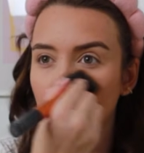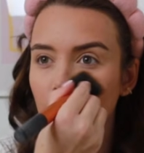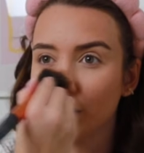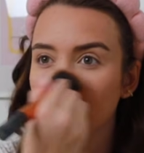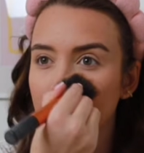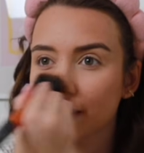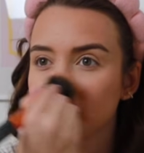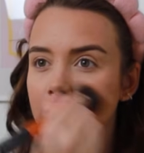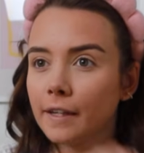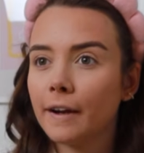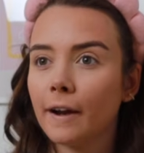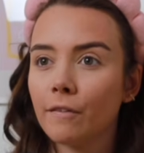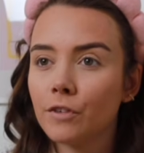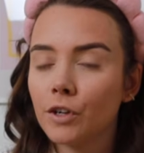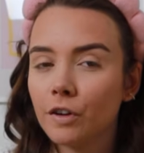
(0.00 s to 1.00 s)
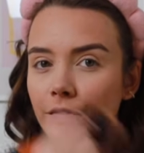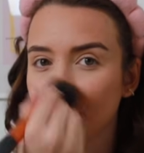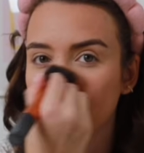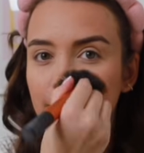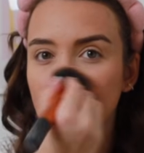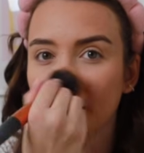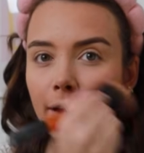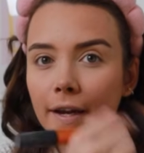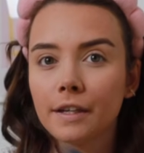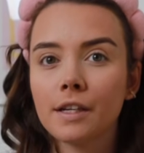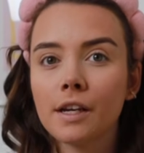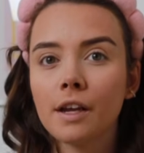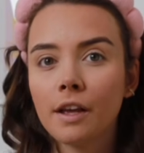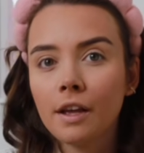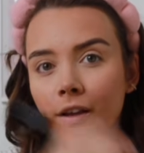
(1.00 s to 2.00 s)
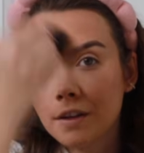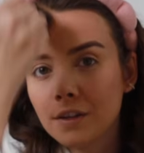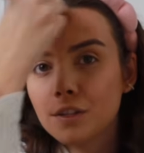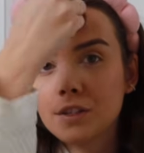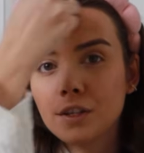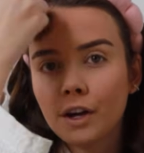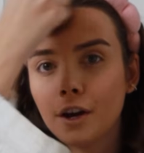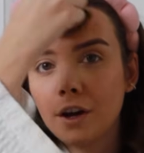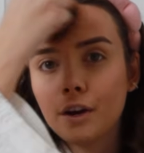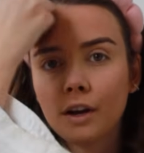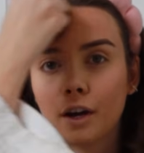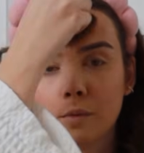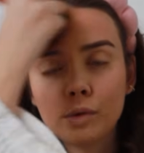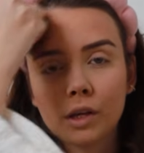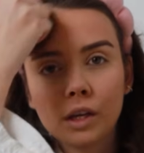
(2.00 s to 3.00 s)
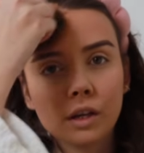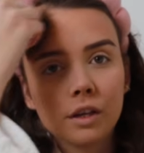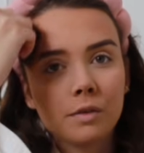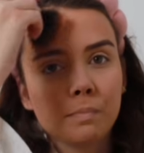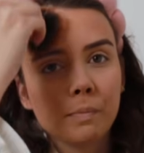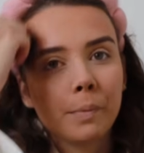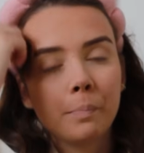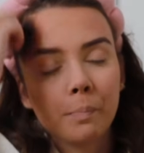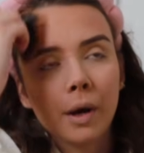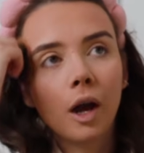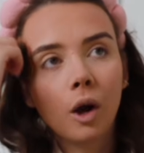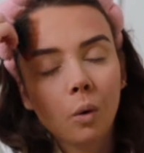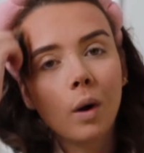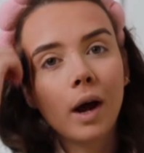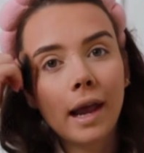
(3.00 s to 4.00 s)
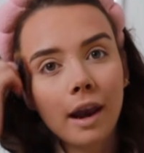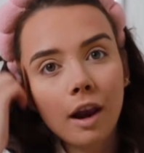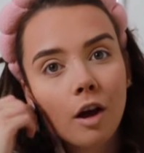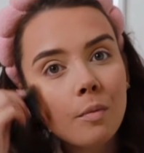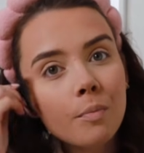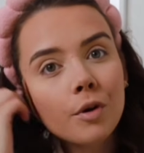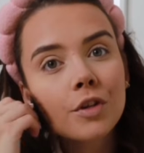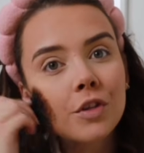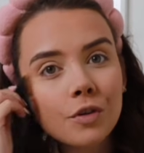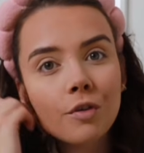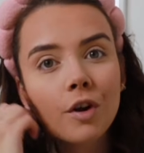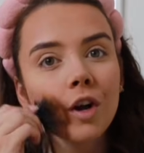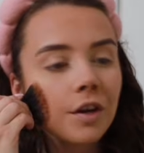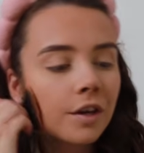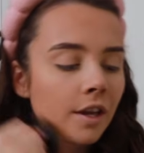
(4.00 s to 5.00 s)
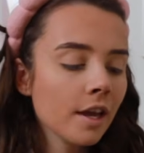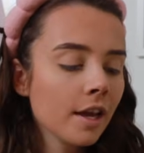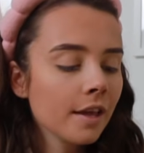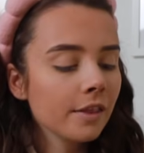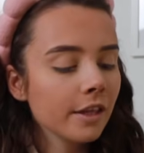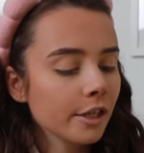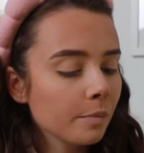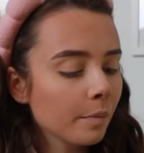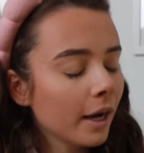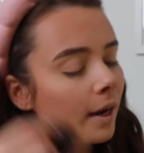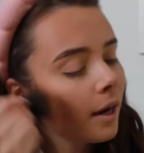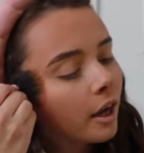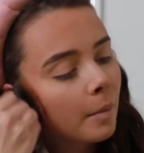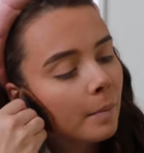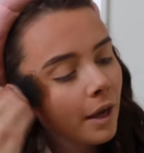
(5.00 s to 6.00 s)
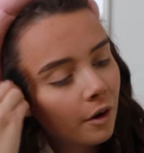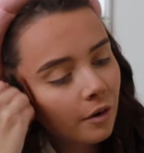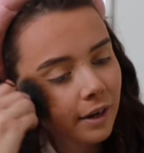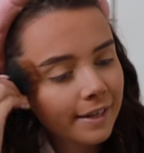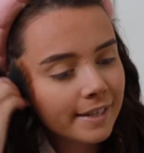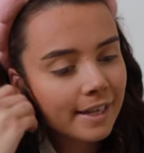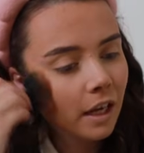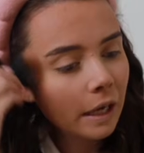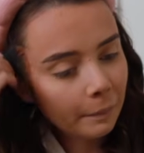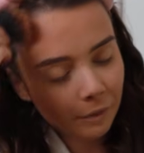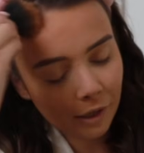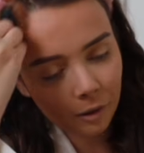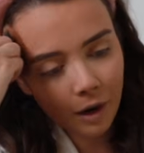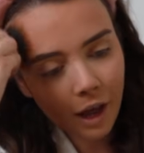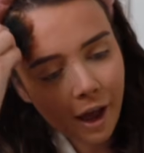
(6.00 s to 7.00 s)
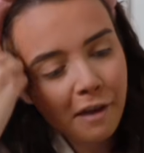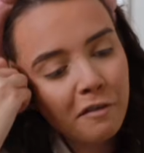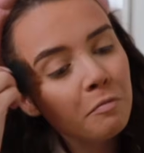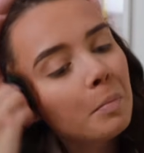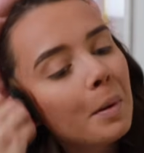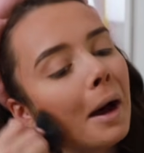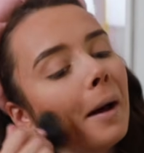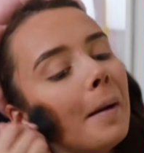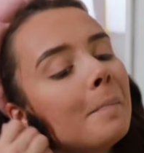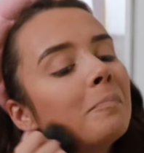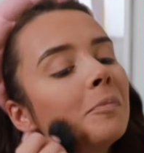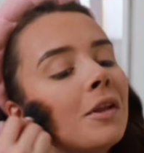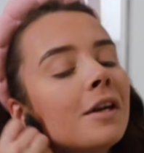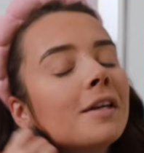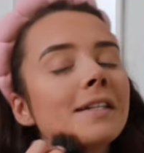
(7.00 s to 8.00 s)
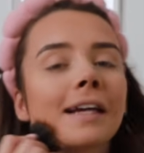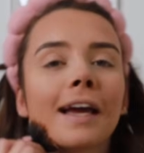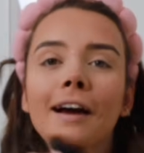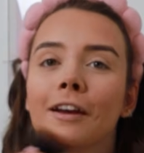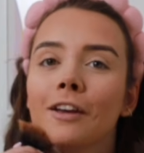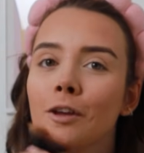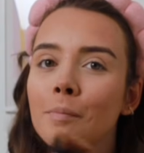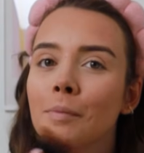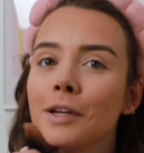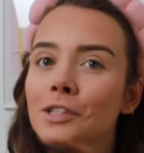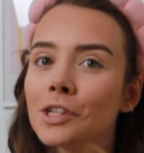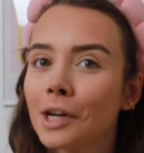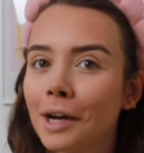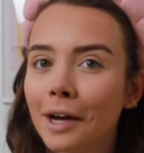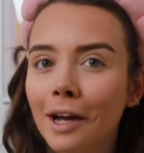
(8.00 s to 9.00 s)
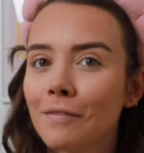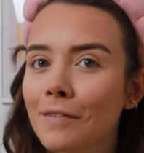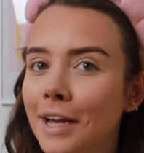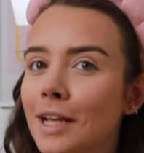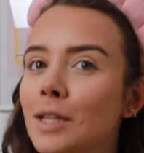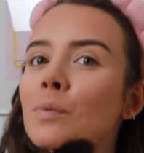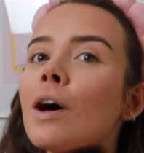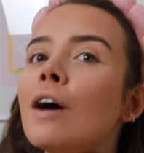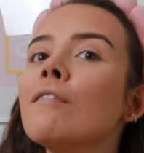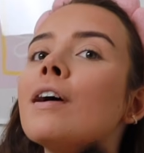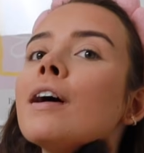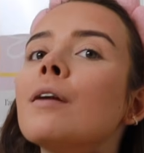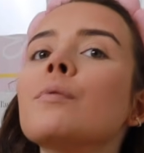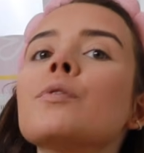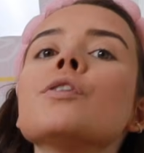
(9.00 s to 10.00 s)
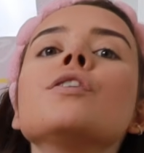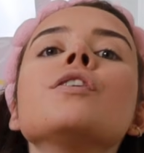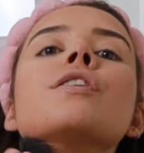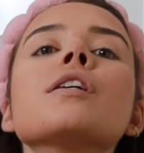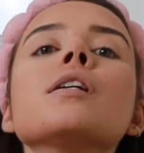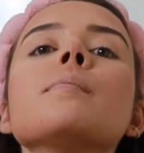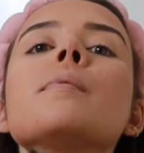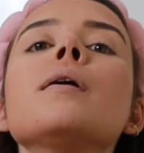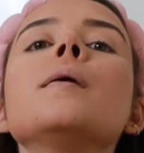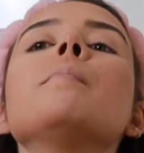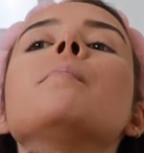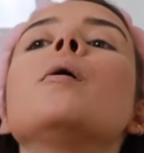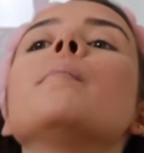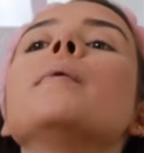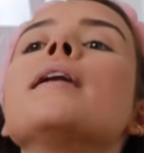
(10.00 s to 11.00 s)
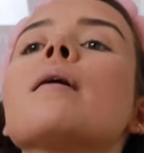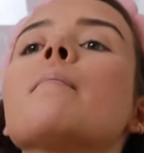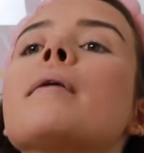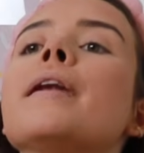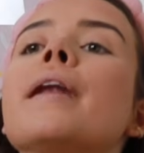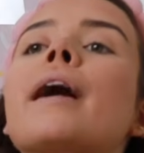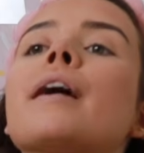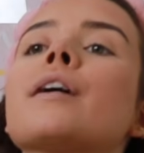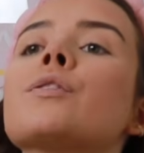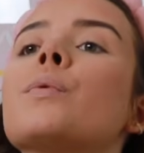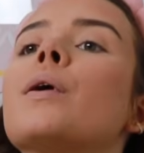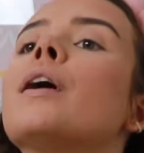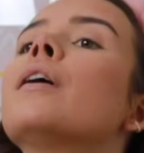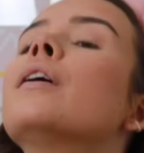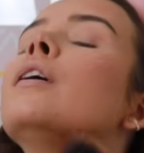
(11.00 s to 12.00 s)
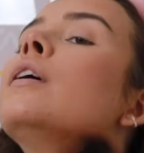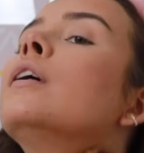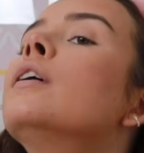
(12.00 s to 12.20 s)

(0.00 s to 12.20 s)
otherwise, and I have not fake tanned. So I'm gonna put quite a lot of bronzer on. This might look a bit crazy in real life, but to get a cute picture I think it's worth it. I'm also just going to pop it down my neck as well,